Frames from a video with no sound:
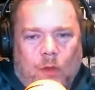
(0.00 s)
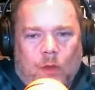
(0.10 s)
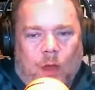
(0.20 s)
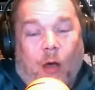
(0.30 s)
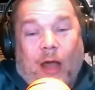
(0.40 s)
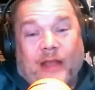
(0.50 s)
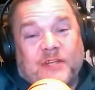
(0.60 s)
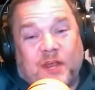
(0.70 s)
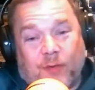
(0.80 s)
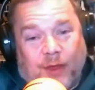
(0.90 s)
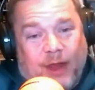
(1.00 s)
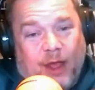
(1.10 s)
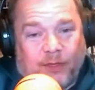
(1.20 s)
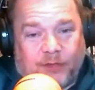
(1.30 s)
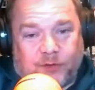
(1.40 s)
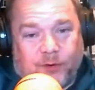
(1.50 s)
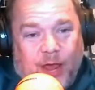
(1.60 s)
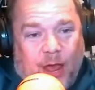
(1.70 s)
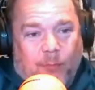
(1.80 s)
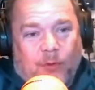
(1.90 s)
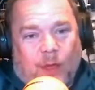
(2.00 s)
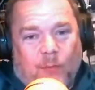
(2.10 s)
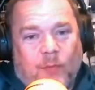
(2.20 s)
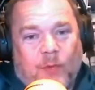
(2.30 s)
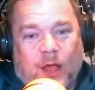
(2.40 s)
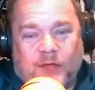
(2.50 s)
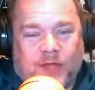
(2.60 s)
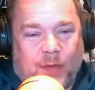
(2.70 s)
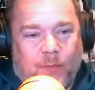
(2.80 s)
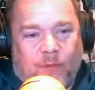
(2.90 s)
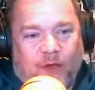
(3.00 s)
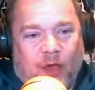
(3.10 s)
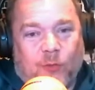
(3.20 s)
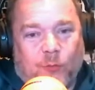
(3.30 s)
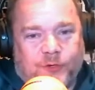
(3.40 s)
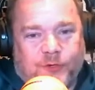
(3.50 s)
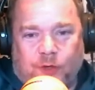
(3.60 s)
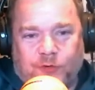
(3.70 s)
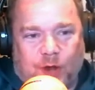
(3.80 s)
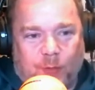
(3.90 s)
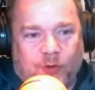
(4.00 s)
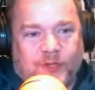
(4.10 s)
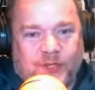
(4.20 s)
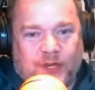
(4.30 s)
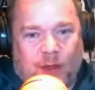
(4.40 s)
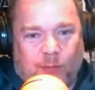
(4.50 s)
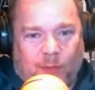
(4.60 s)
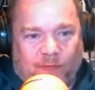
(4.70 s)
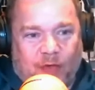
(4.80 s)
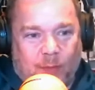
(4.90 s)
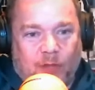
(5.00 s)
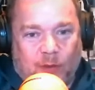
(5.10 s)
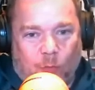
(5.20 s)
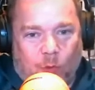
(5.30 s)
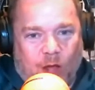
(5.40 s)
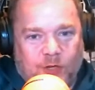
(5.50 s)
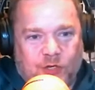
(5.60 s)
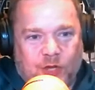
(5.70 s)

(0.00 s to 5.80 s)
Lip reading: Oh, I can tell you right now that's going to happen. I mean, because I'm Falcon and Winter Soldier, I'm going to sit down with my family and watch.